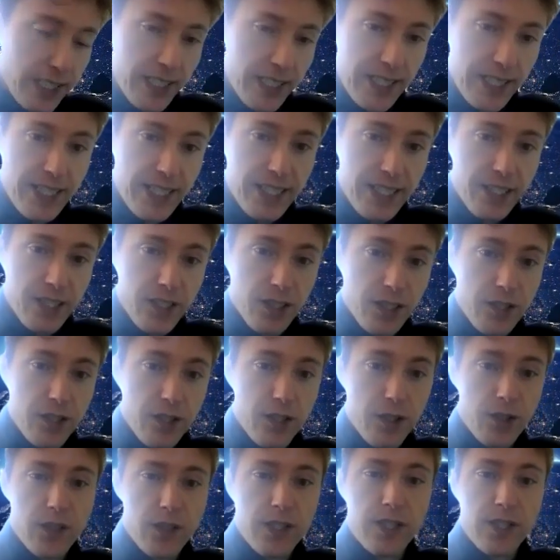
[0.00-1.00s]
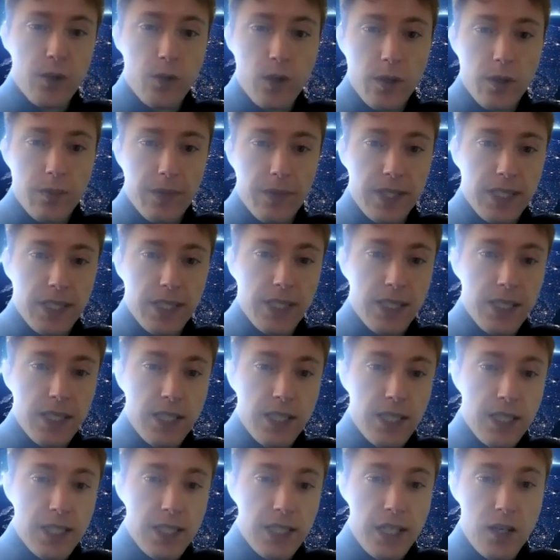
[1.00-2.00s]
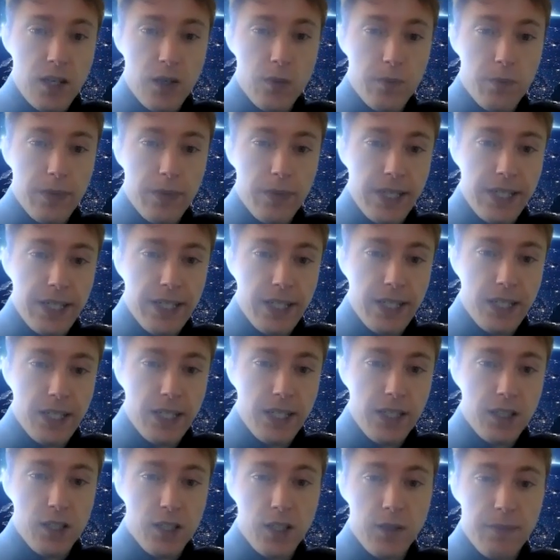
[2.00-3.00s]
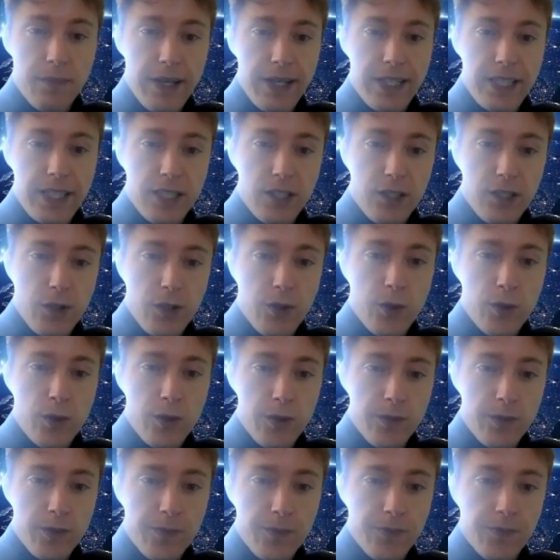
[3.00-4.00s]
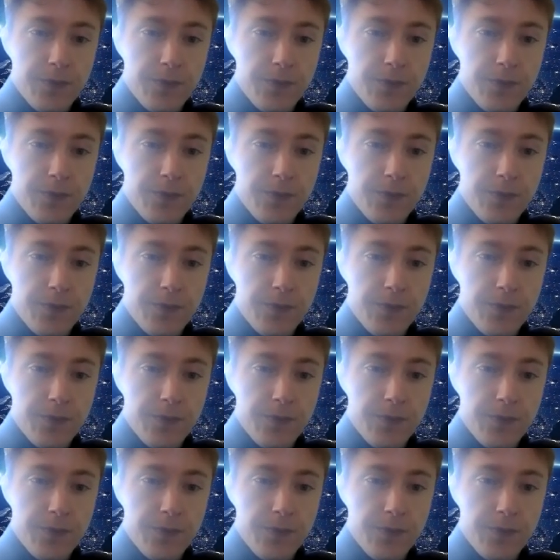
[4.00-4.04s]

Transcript: to a teacher to use equipment to help me learn better in school.